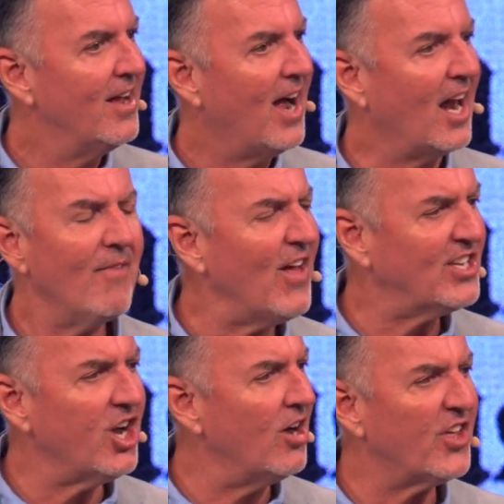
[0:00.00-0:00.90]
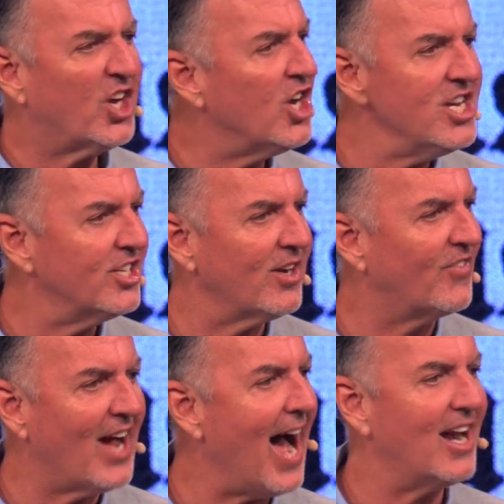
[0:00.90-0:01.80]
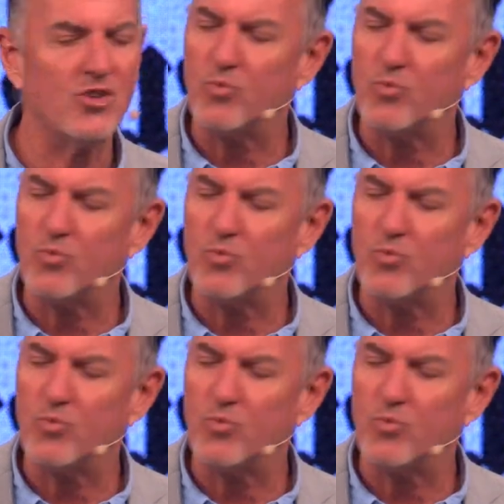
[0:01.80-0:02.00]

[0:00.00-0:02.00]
I love that song, The Goodness of God is